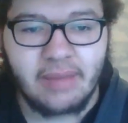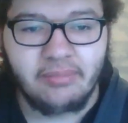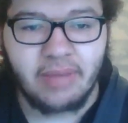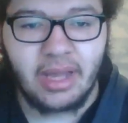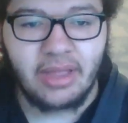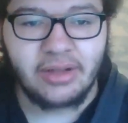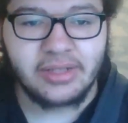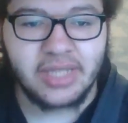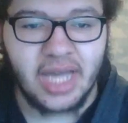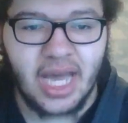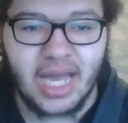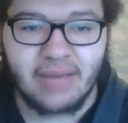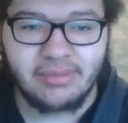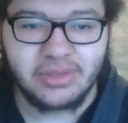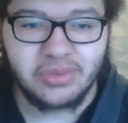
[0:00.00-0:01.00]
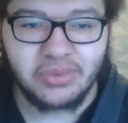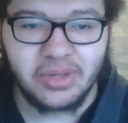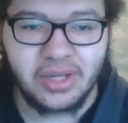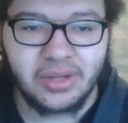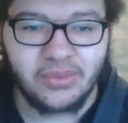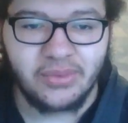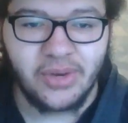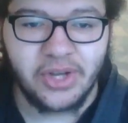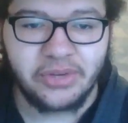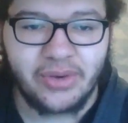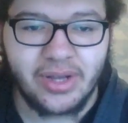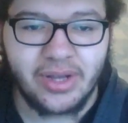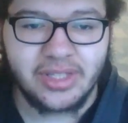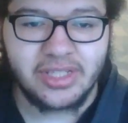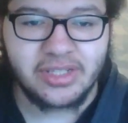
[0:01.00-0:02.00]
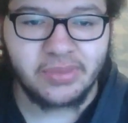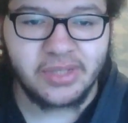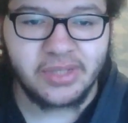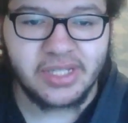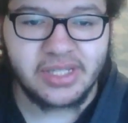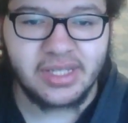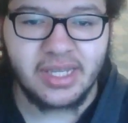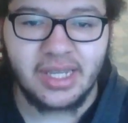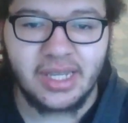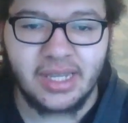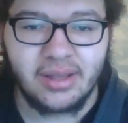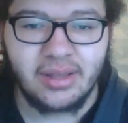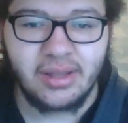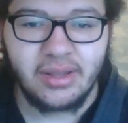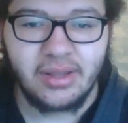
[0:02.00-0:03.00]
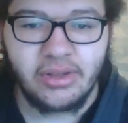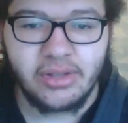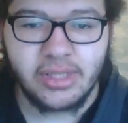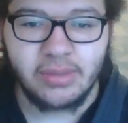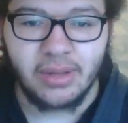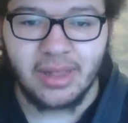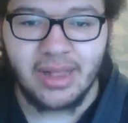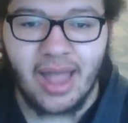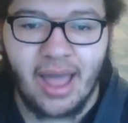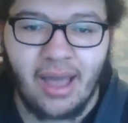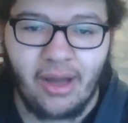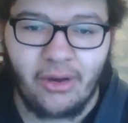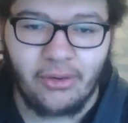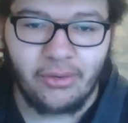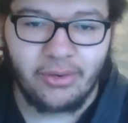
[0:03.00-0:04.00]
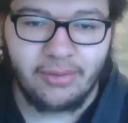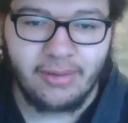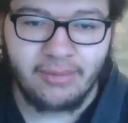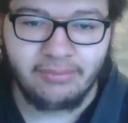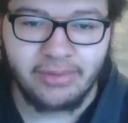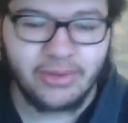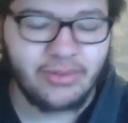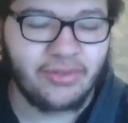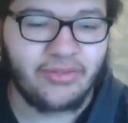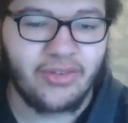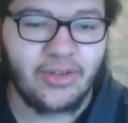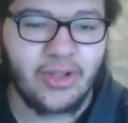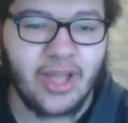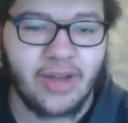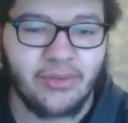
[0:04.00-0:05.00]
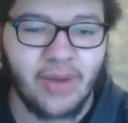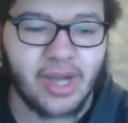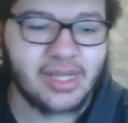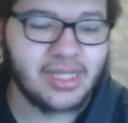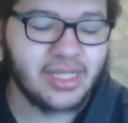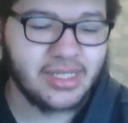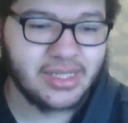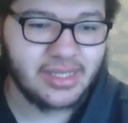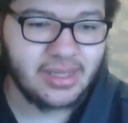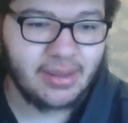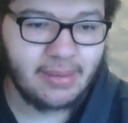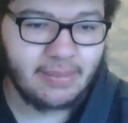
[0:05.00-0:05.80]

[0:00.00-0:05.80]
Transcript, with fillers: But other times, when one wants to be seen, to be loud and beautiful and reckless.